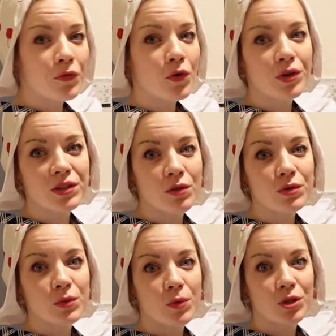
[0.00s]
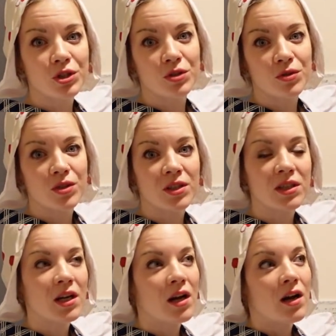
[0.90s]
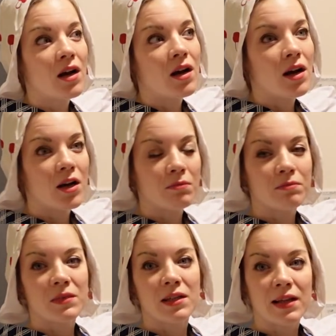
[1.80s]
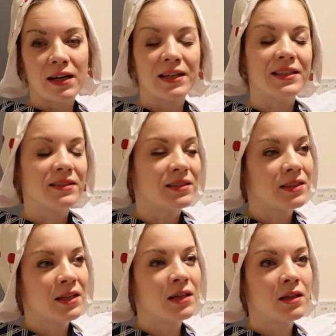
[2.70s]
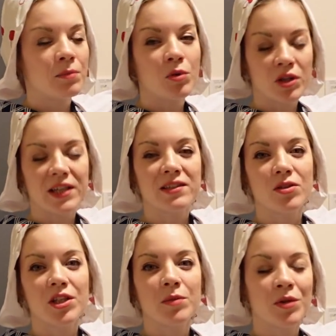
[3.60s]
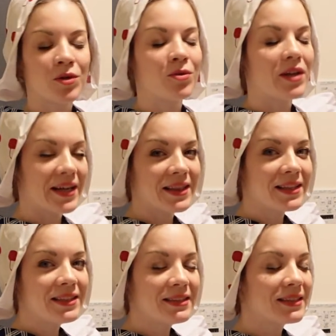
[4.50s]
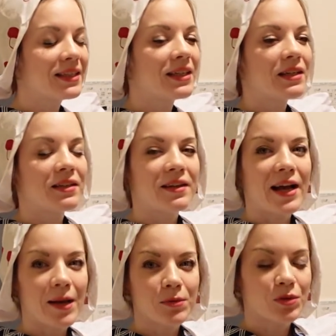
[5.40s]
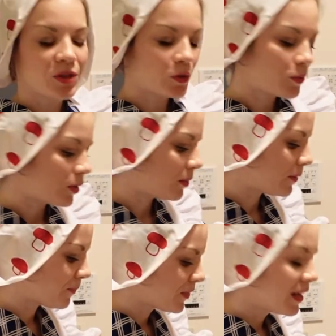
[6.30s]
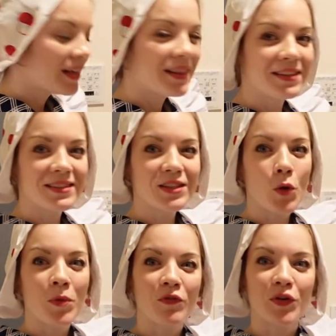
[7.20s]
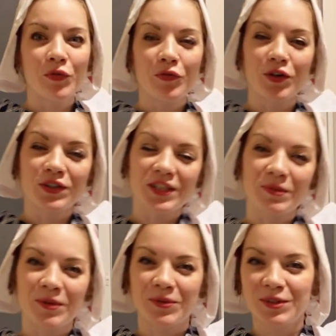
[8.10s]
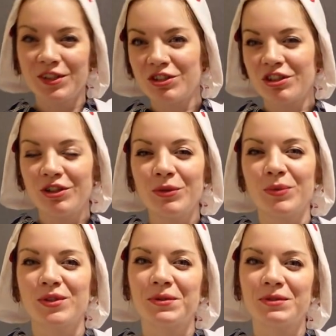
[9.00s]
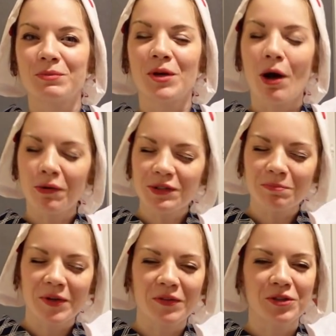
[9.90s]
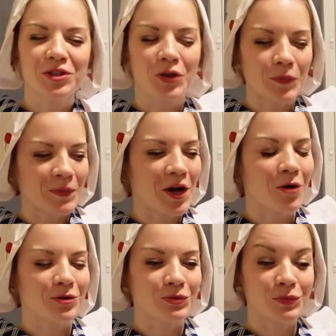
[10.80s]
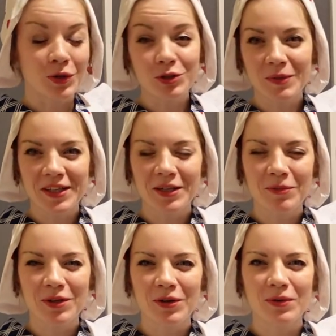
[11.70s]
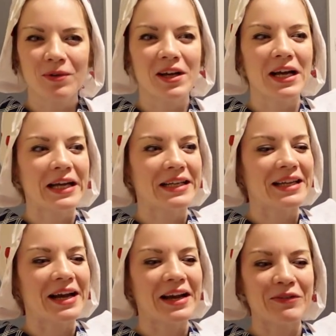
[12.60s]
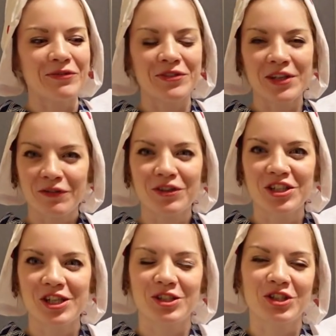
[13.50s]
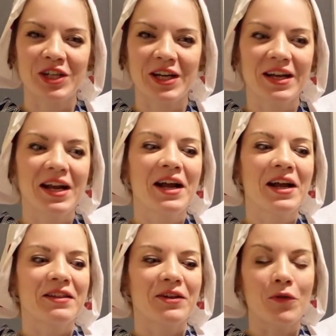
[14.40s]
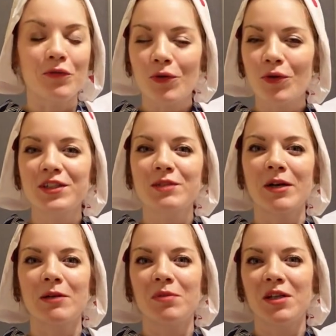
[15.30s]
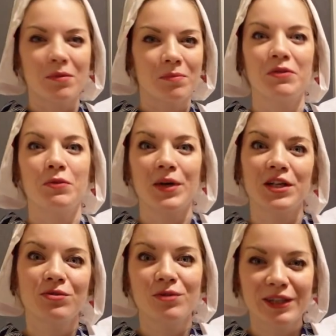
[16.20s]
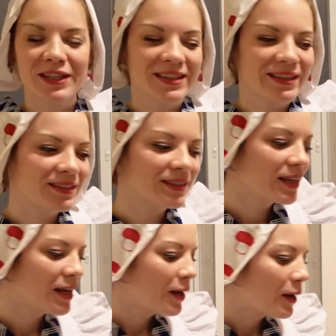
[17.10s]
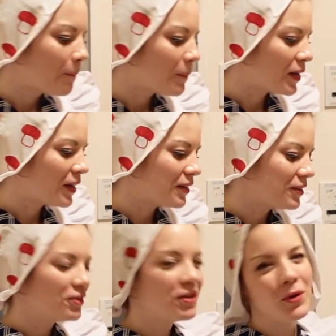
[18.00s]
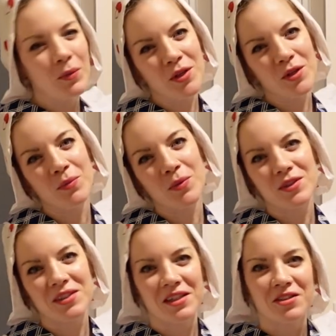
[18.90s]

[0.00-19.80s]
course also wash your lined polyester kimono like this. Absolutely no problem. This is how my very first kimono teacher, who was also my host mother, showed me how to wash my kimono, and I have never changed that. There of course might be a better way to clean this, but you know, when you once get